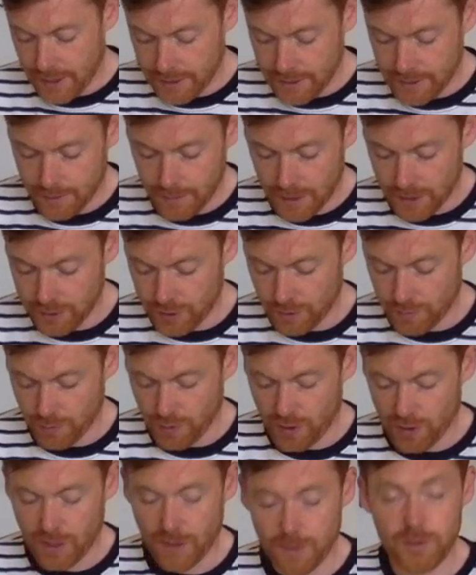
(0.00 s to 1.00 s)
to melt your
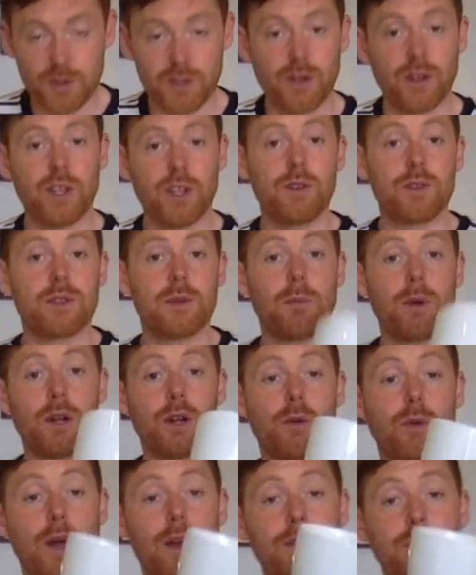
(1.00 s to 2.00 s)
butter, I'm just going to use the
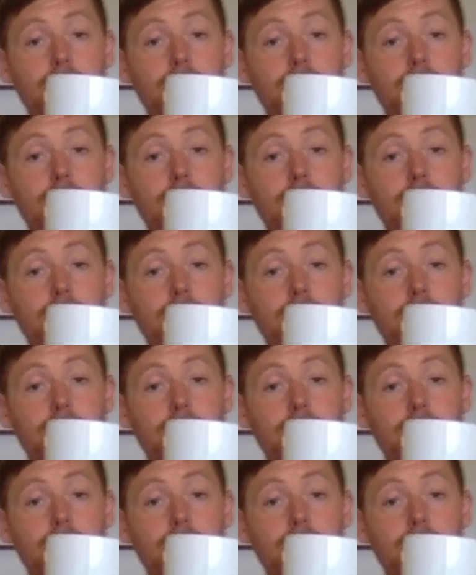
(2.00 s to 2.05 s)
microwave.